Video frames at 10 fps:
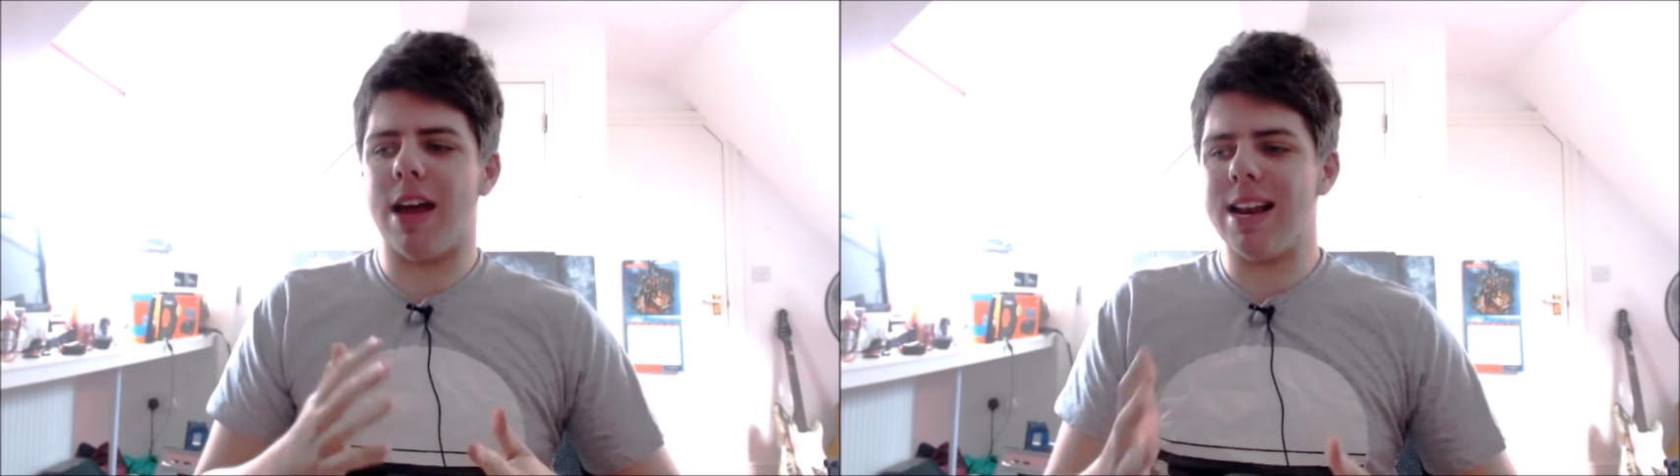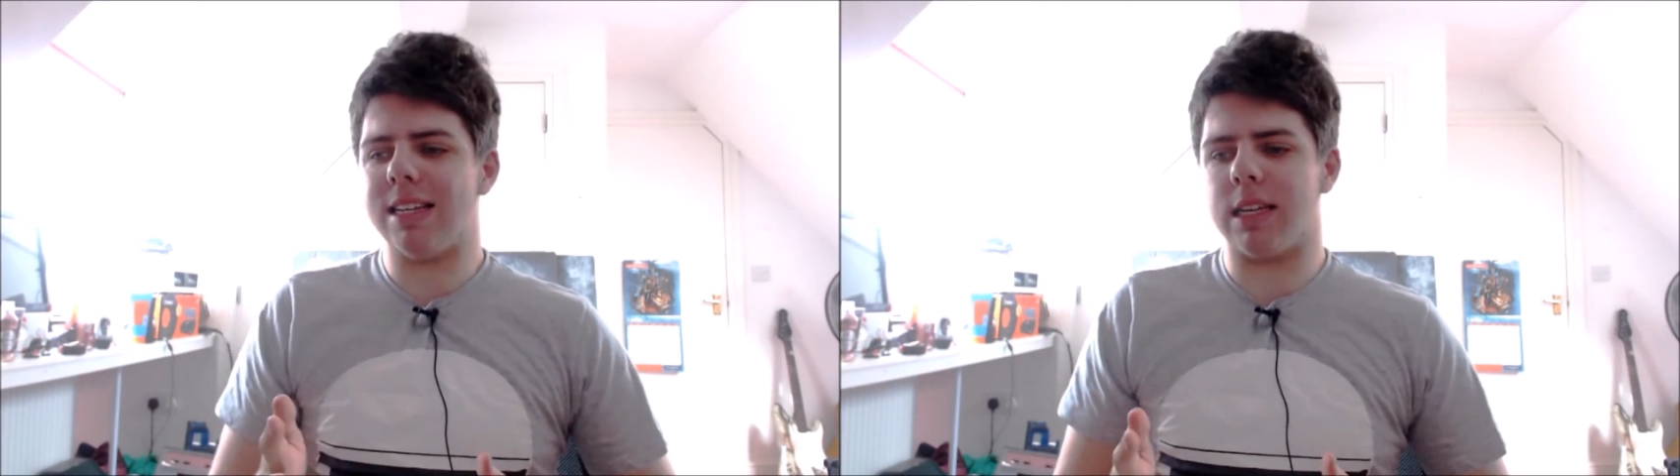
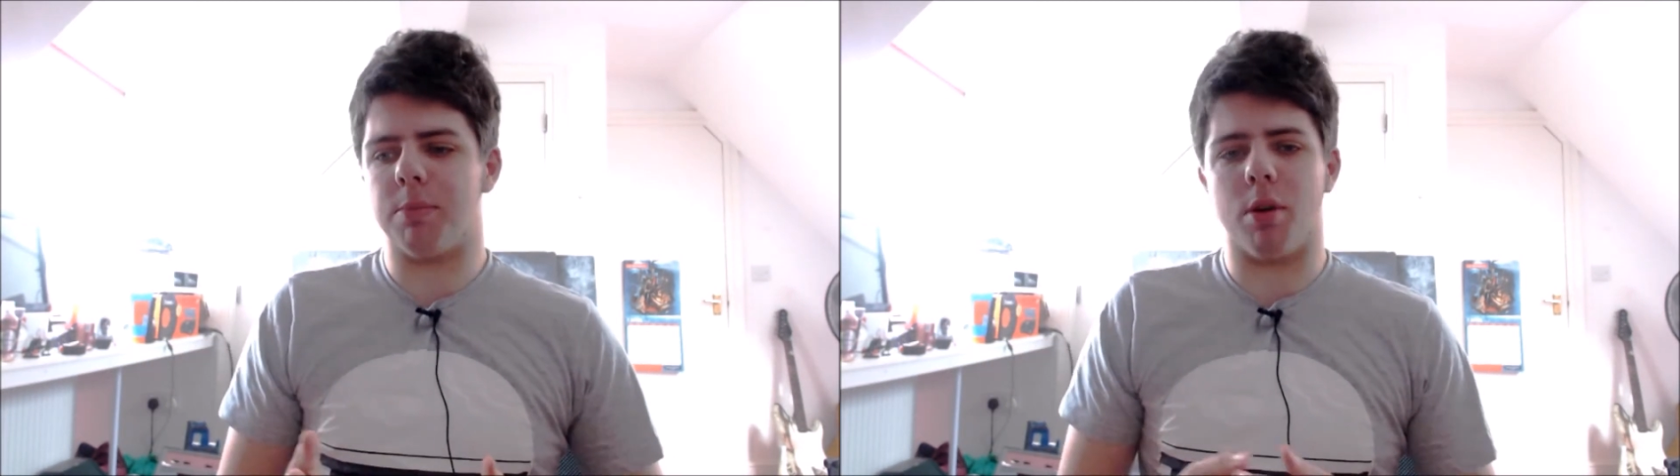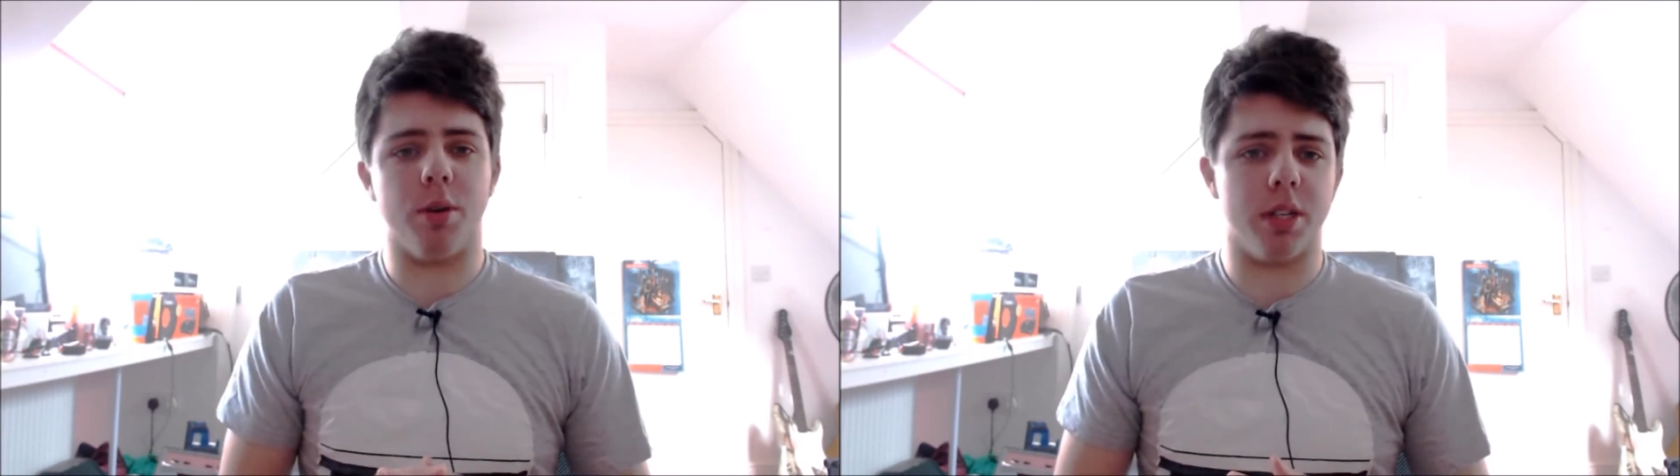editing
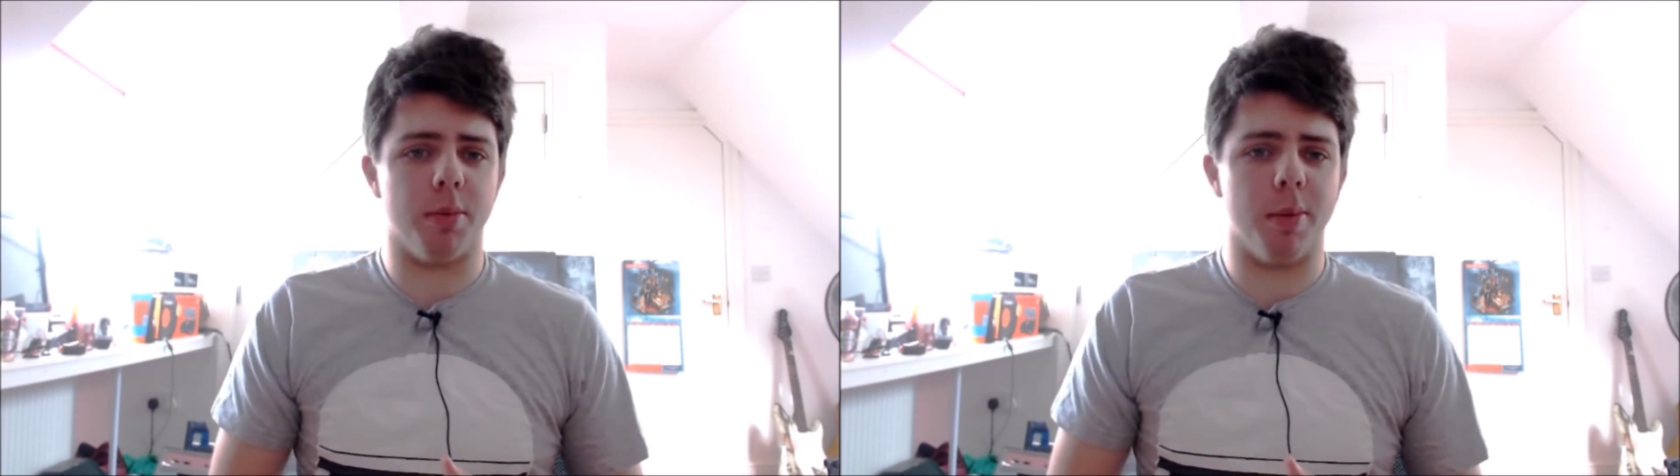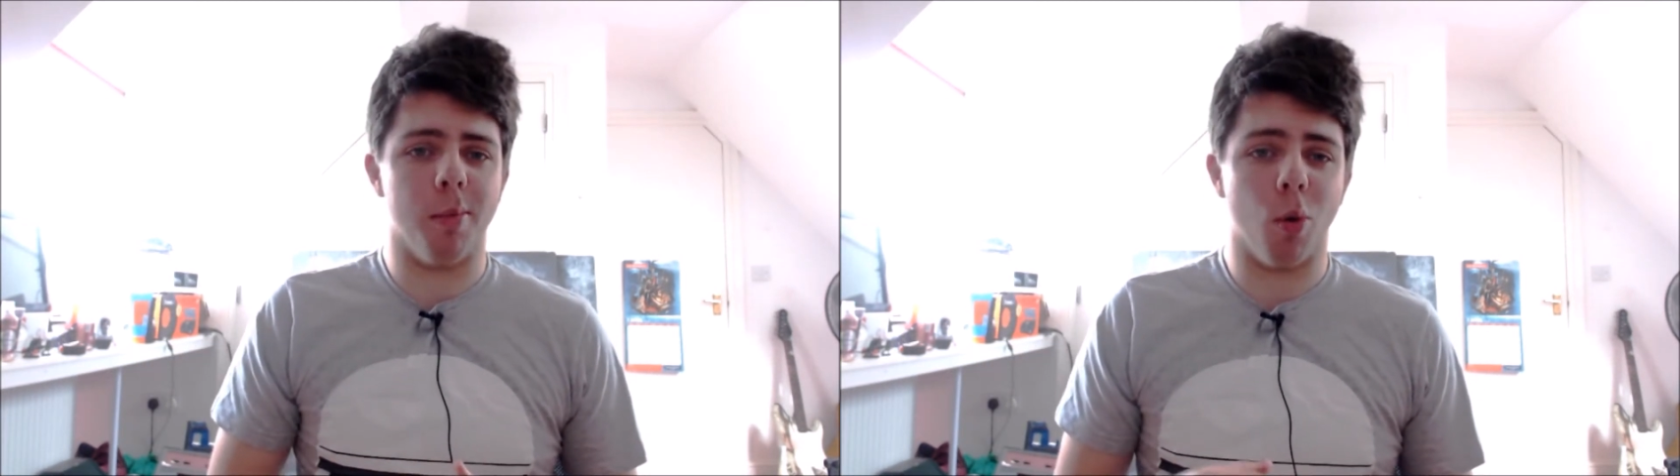process a
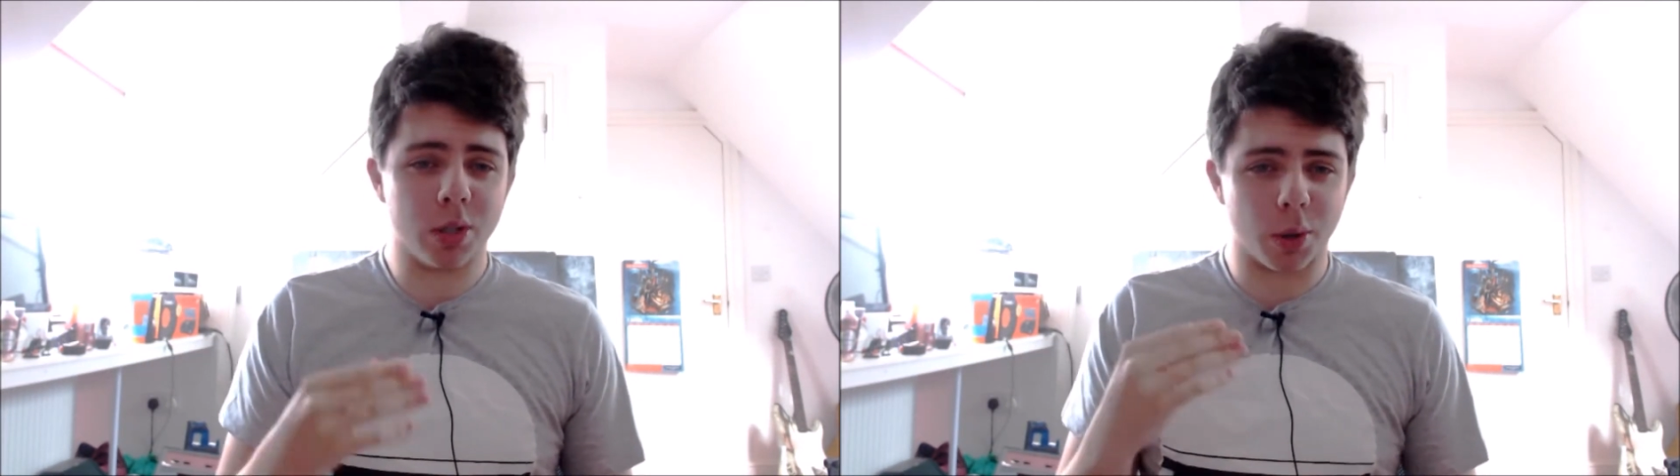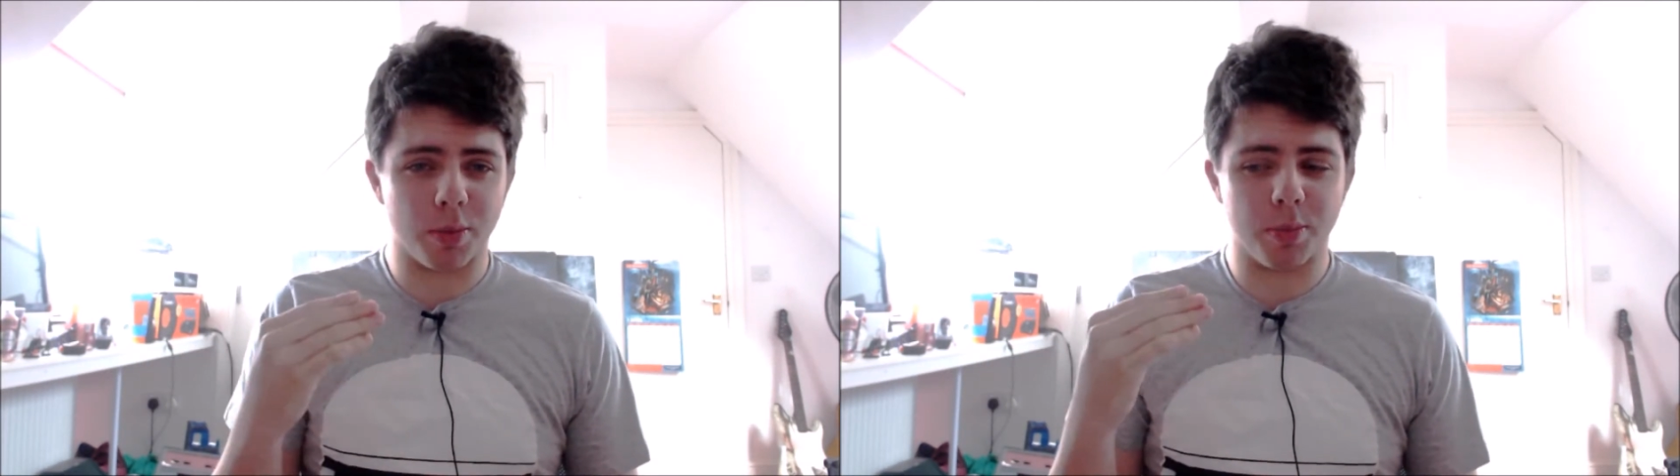bit more,
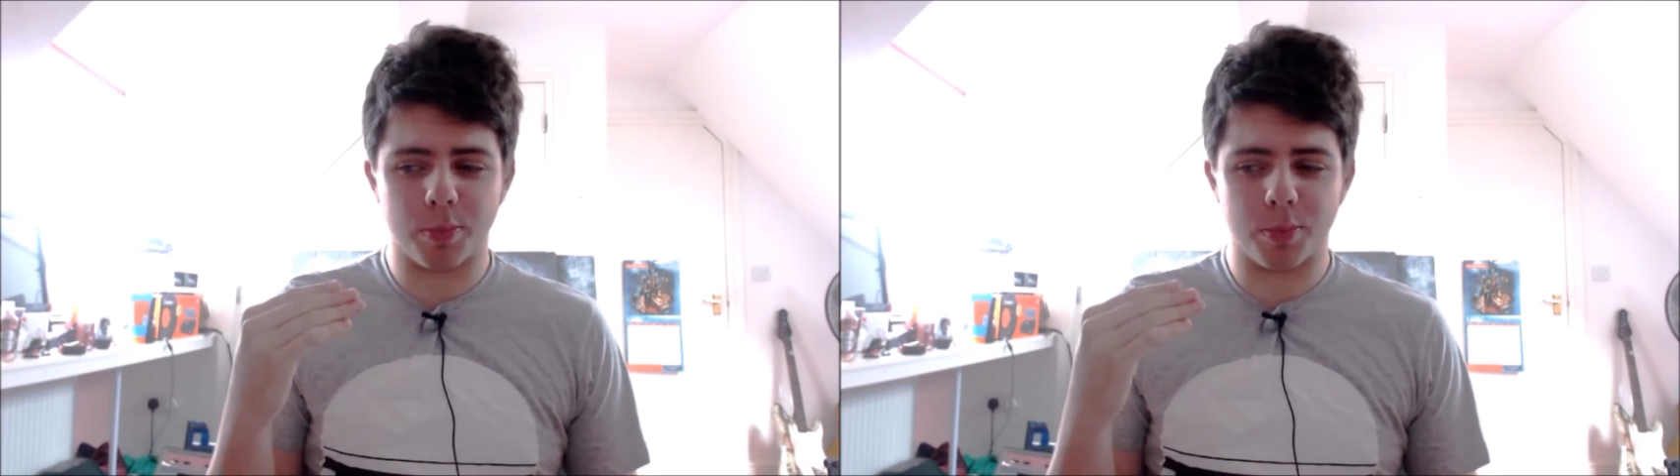so I